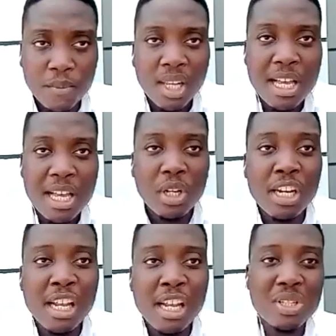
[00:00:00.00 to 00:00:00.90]
And so they
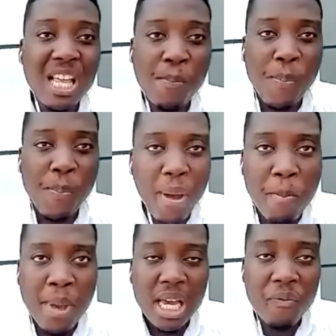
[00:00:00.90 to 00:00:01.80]
needed to step up and
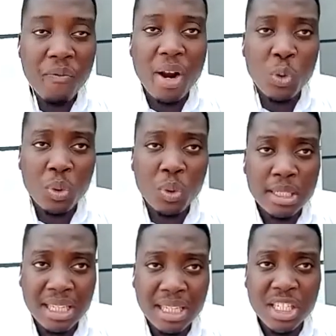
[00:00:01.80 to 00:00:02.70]
make a very good
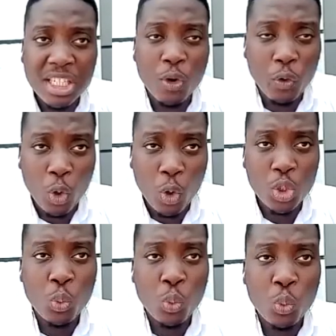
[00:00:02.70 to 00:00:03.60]
selection of a coach,
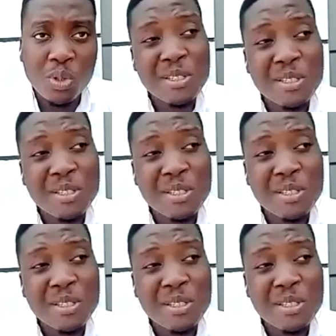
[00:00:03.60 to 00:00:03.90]
which was